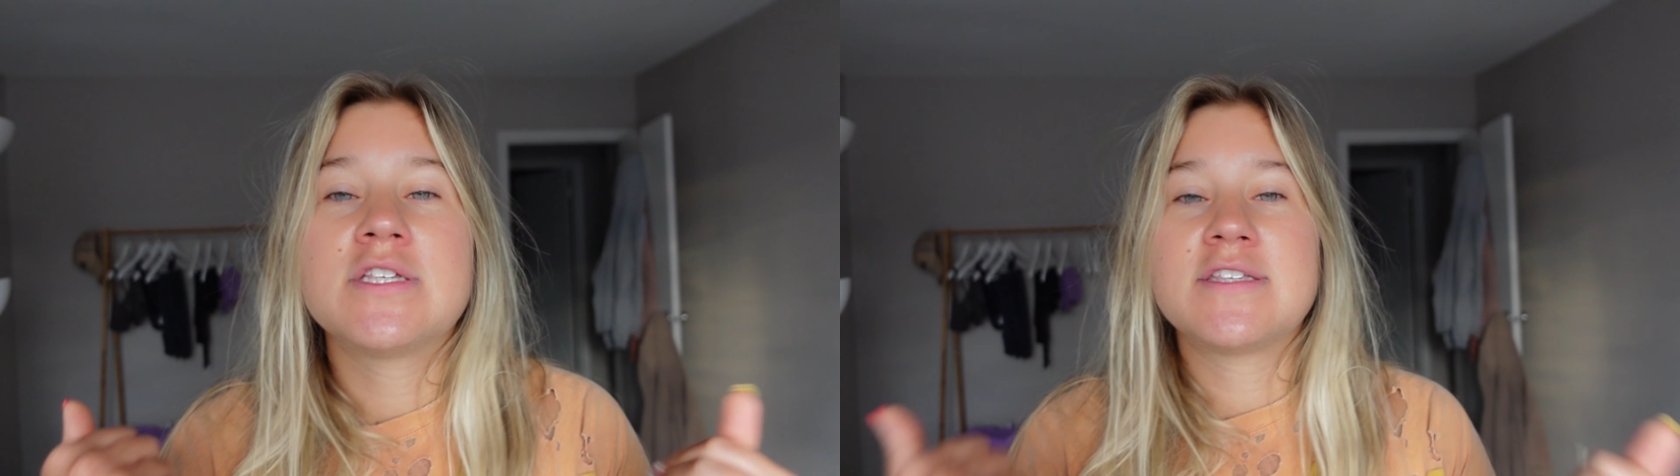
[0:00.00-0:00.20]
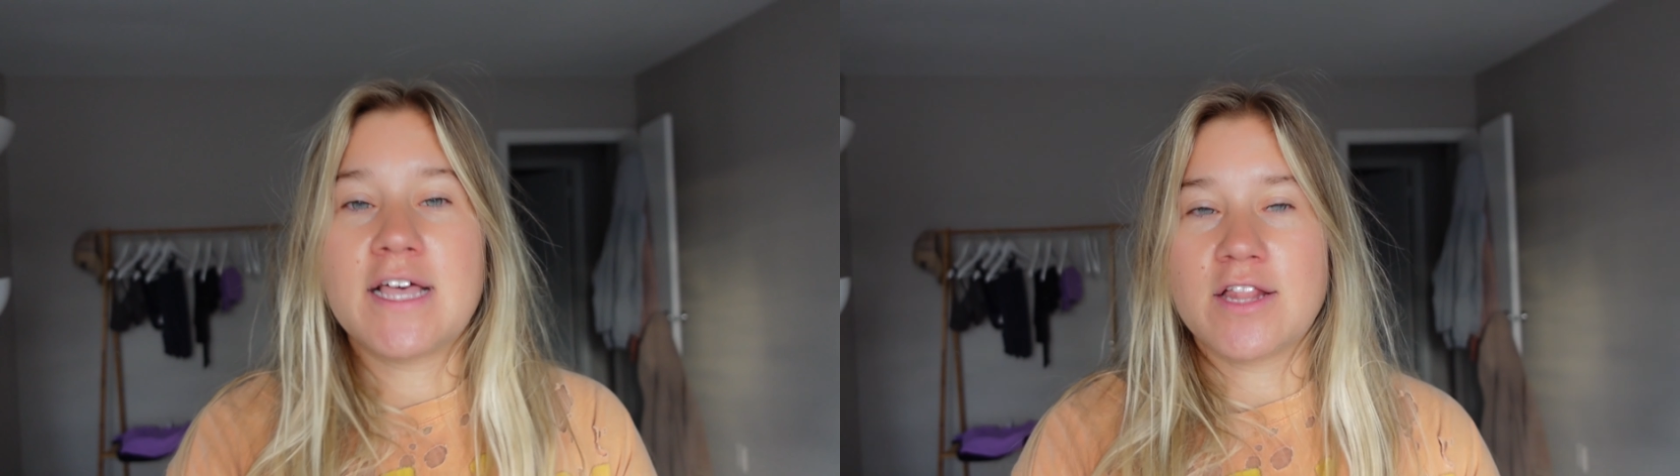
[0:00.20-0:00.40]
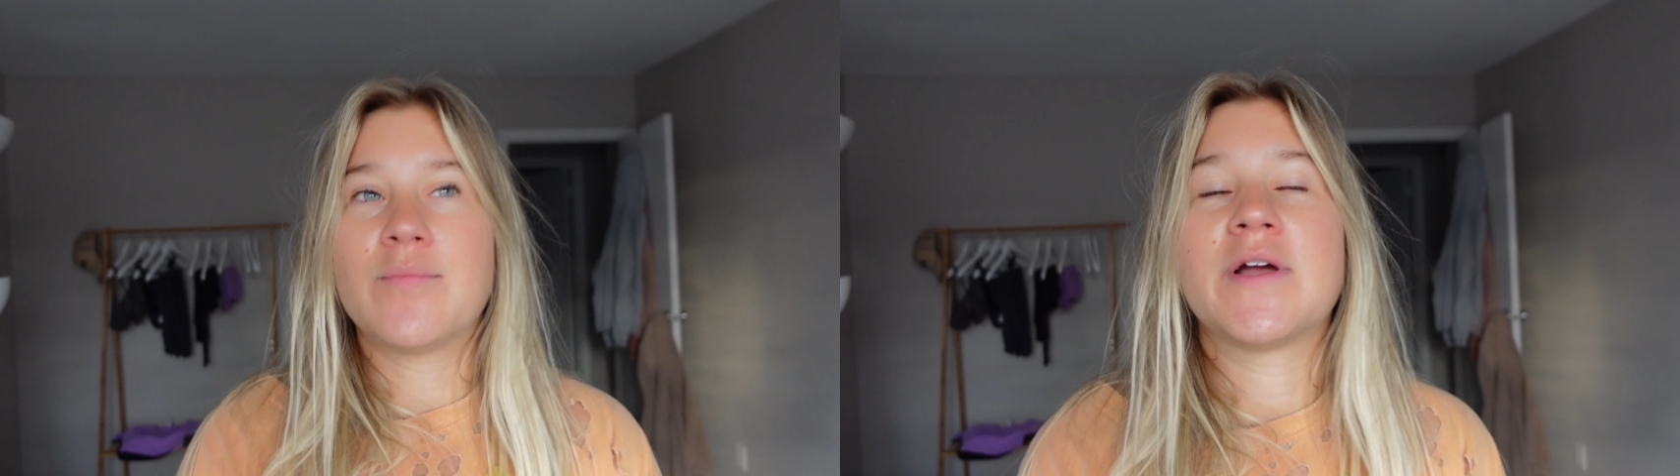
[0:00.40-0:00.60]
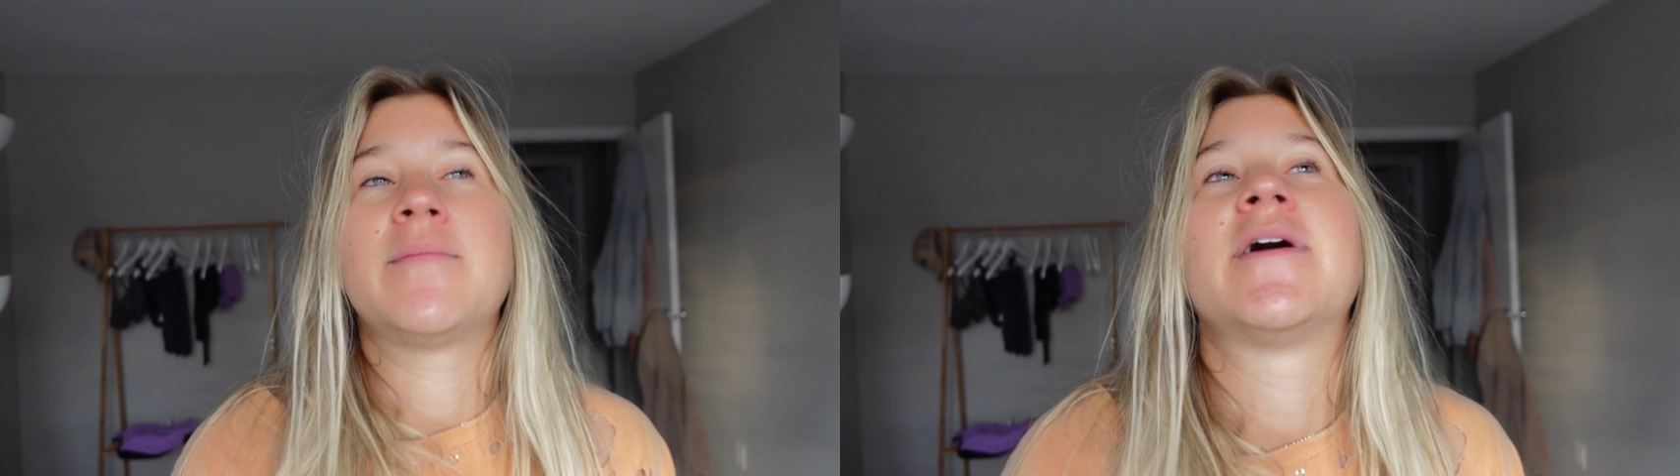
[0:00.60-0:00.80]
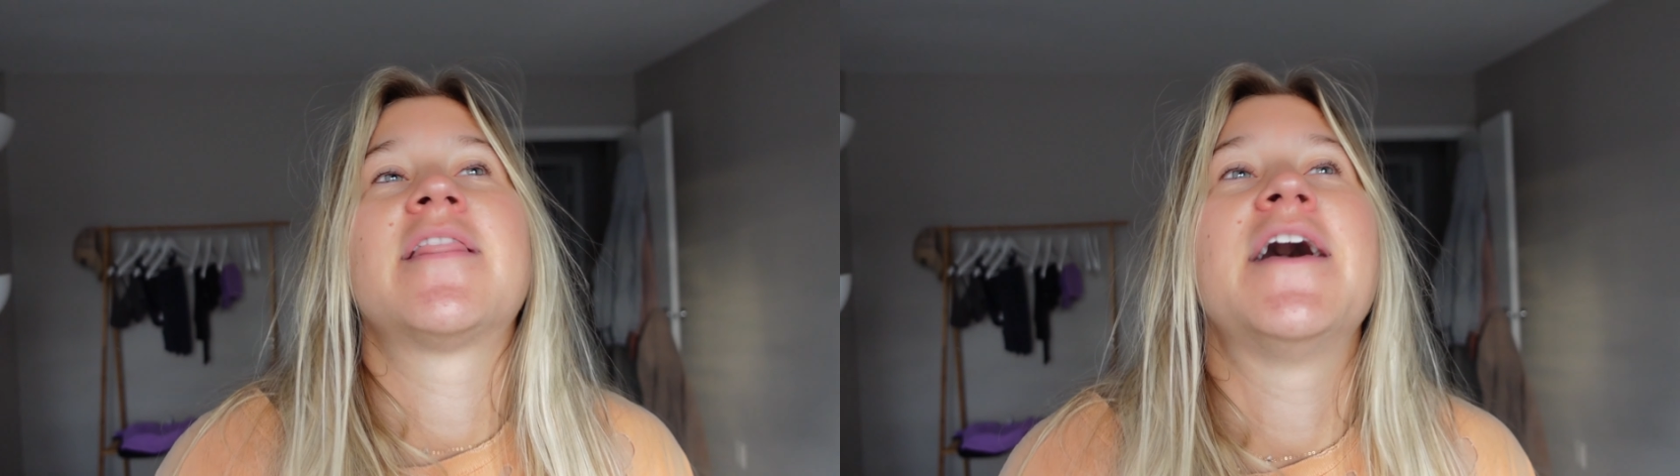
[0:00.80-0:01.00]
celebrate
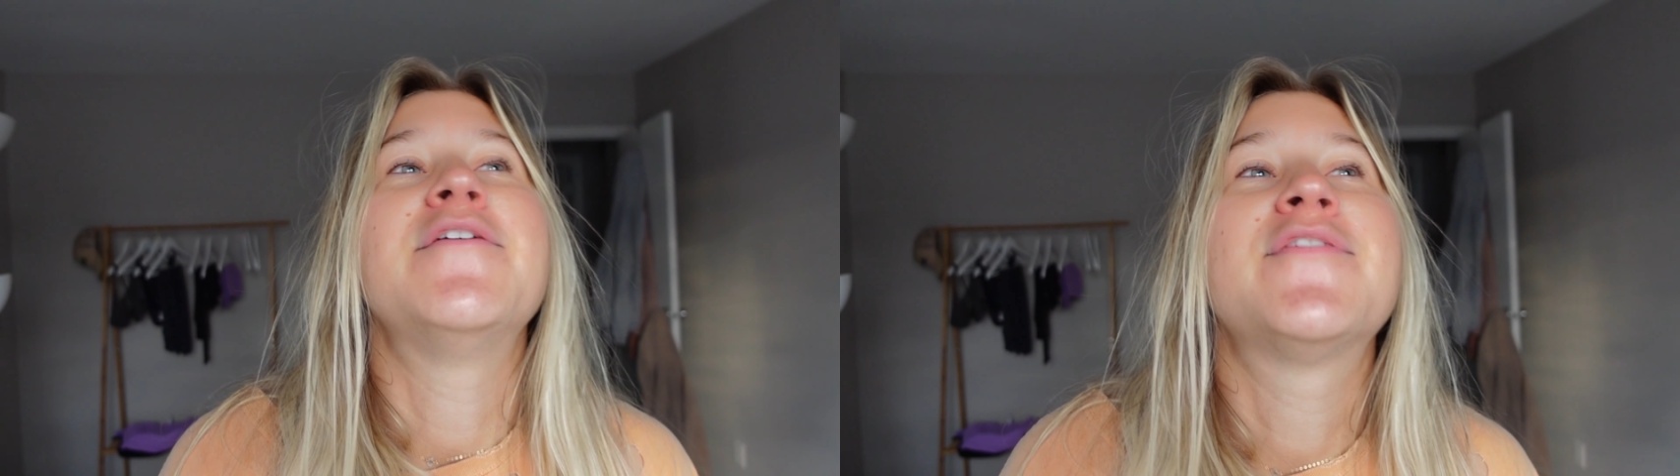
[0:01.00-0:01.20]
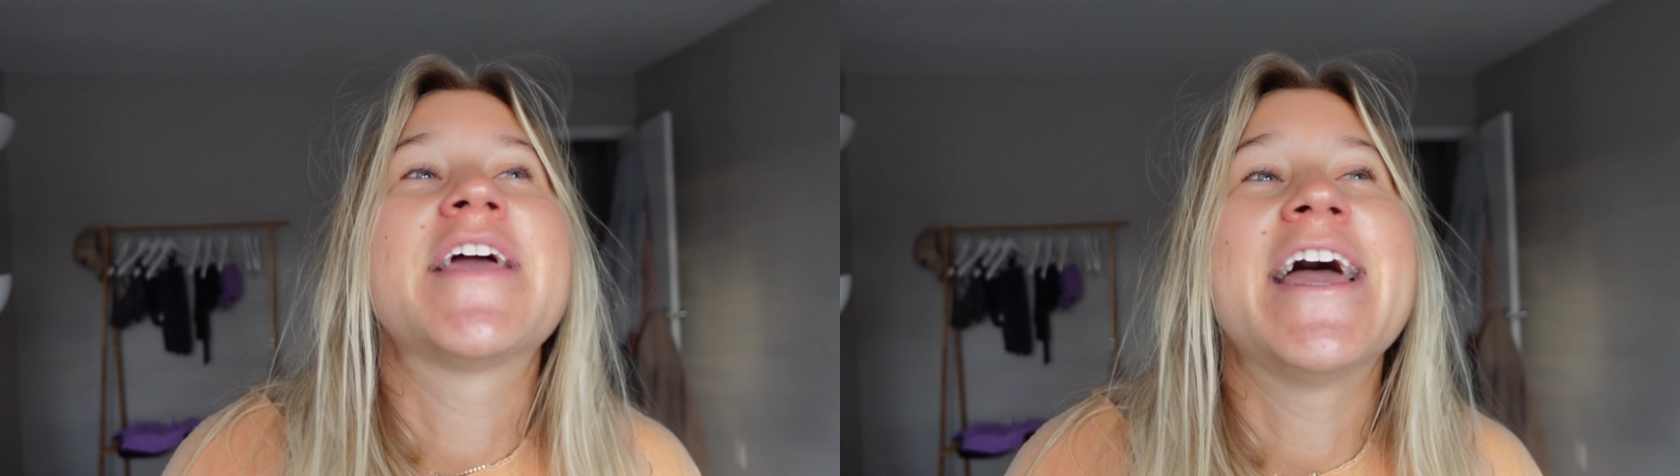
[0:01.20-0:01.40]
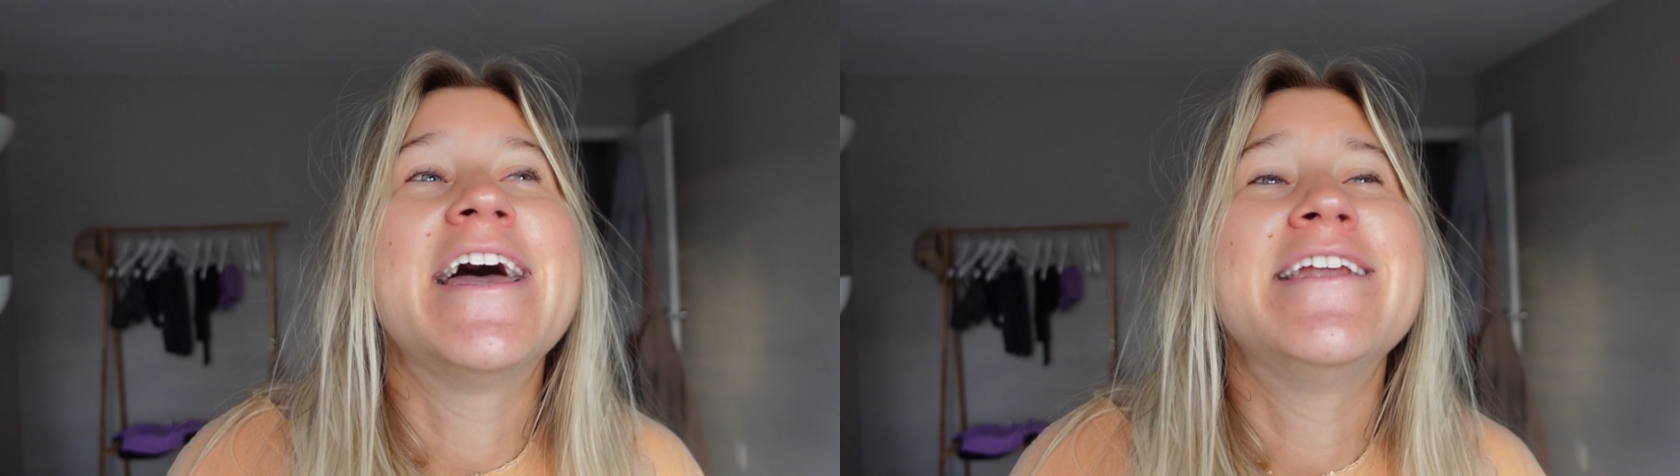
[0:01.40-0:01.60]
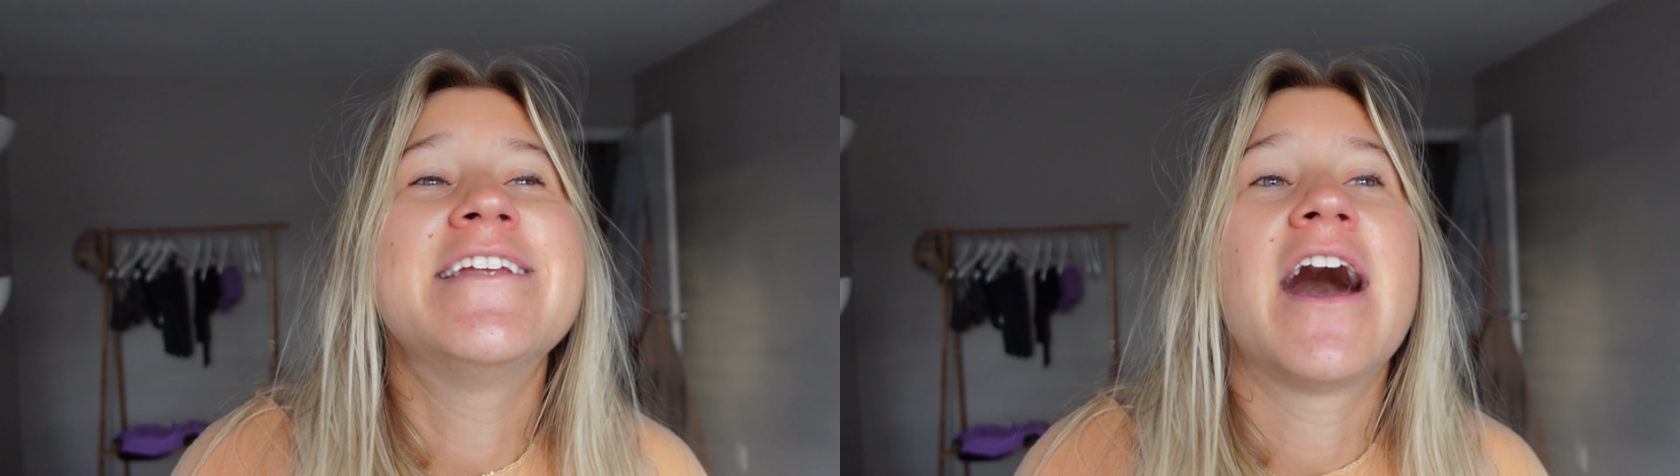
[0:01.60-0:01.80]
my life again.